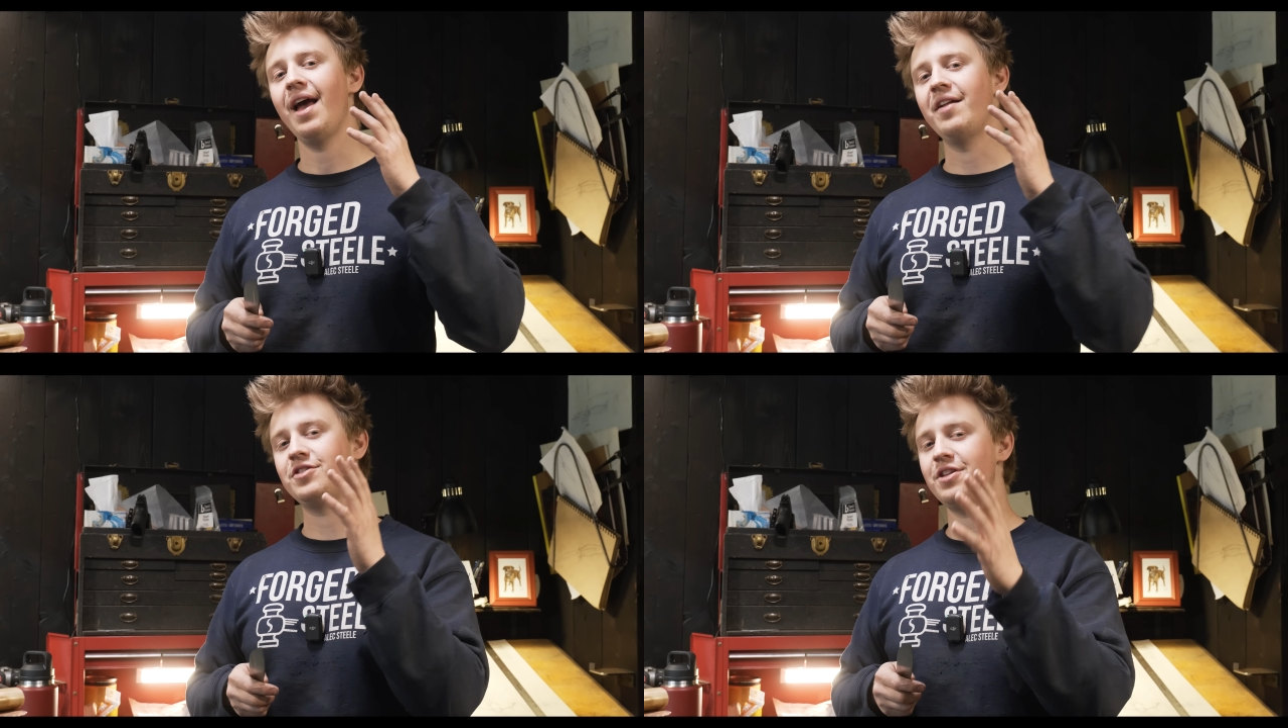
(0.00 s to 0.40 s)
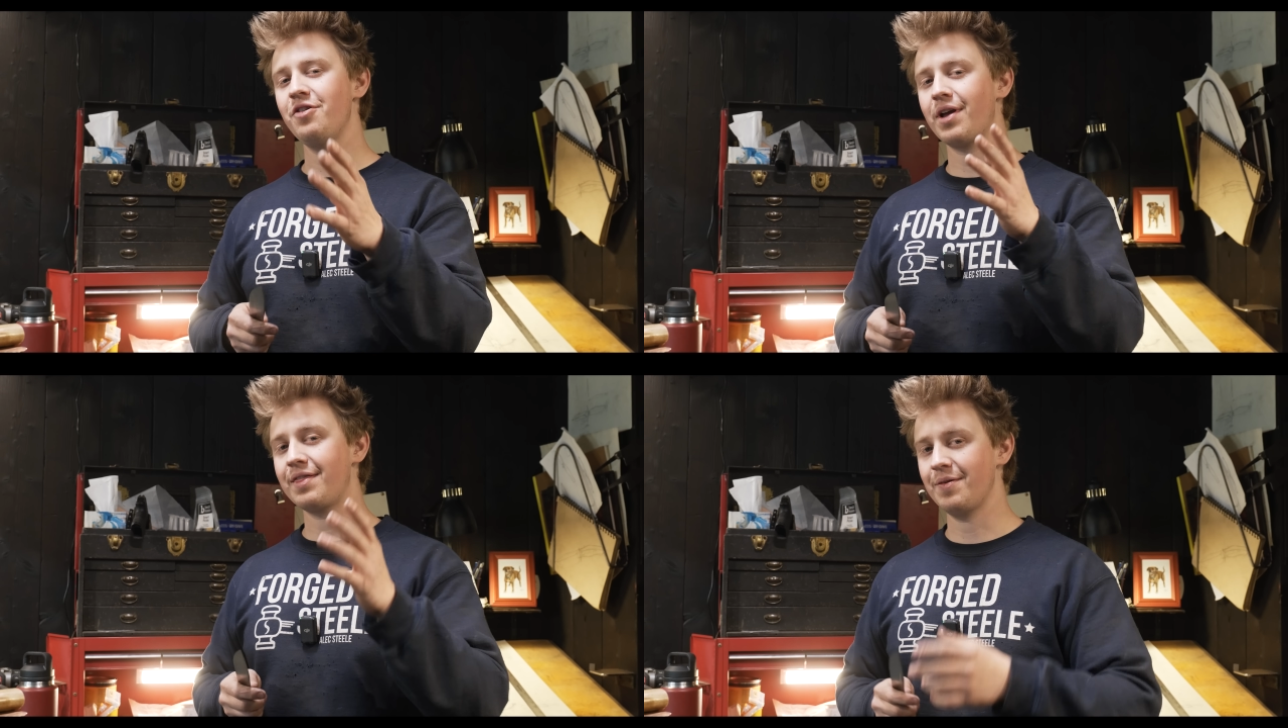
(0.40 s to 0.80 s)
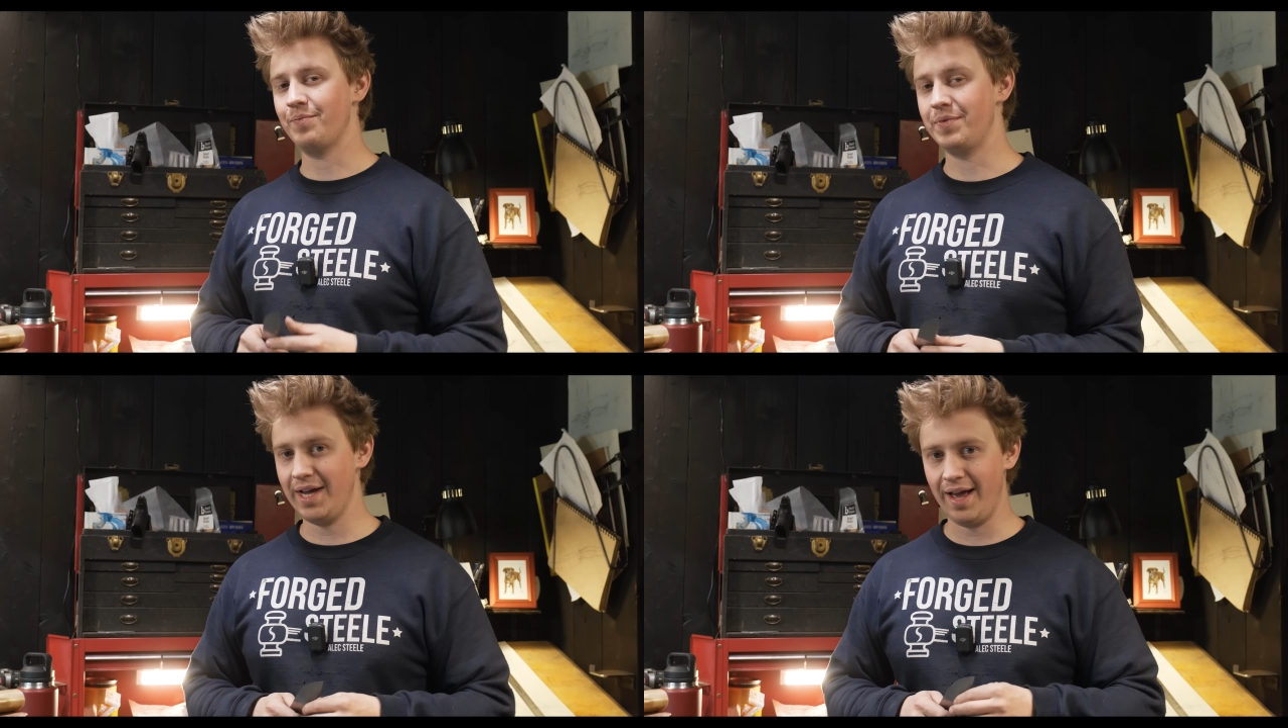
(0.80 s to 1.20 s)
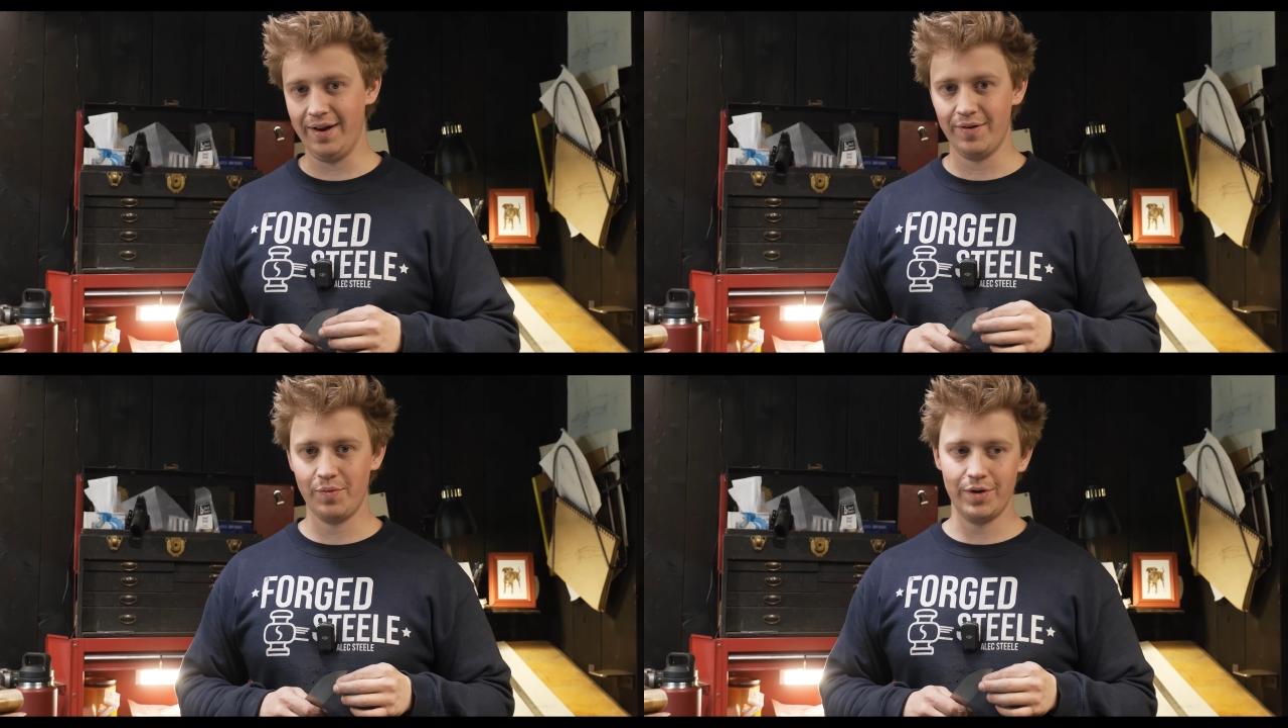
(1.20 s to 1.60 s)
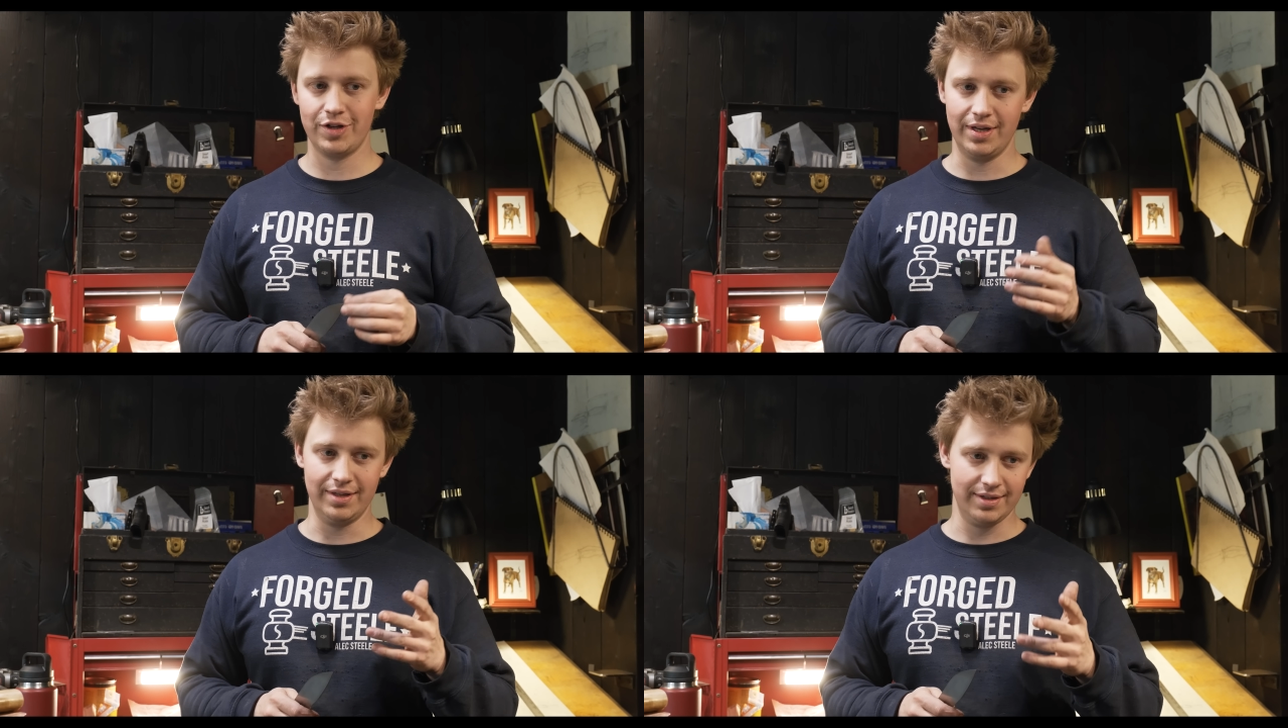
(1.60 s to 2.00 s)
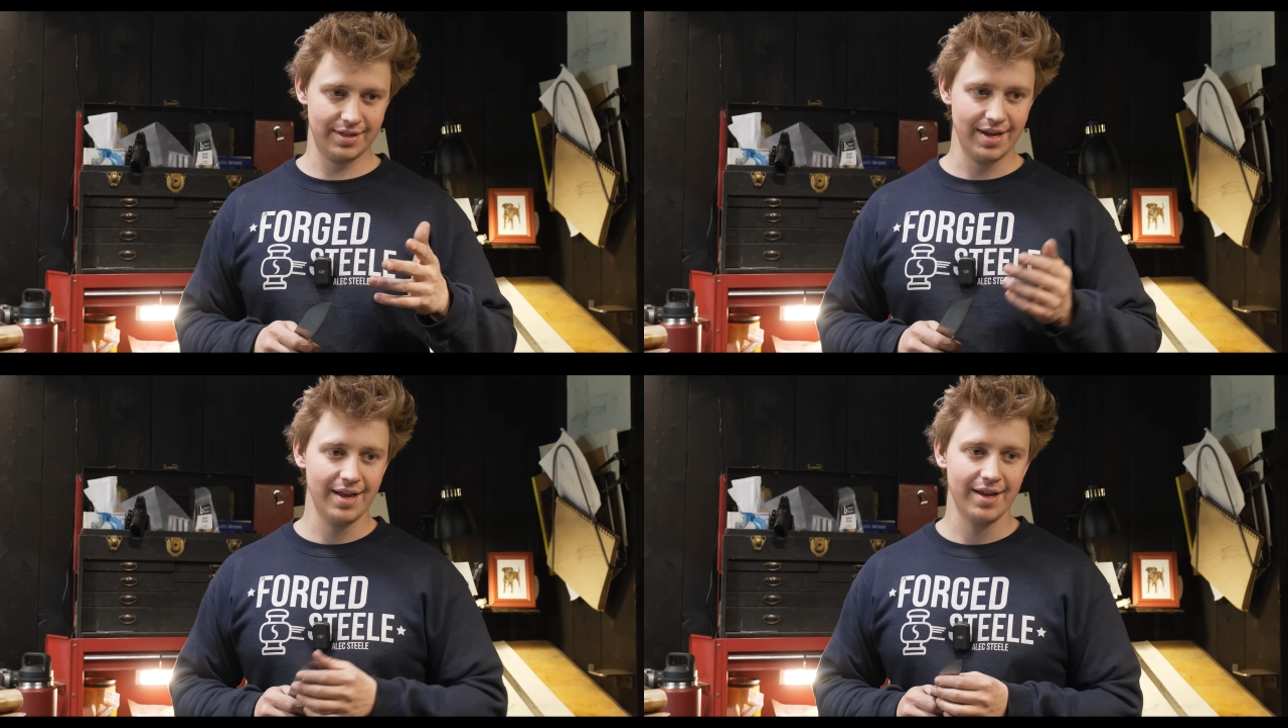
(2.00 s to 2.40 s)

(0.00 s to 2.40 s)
and still get them done, which is,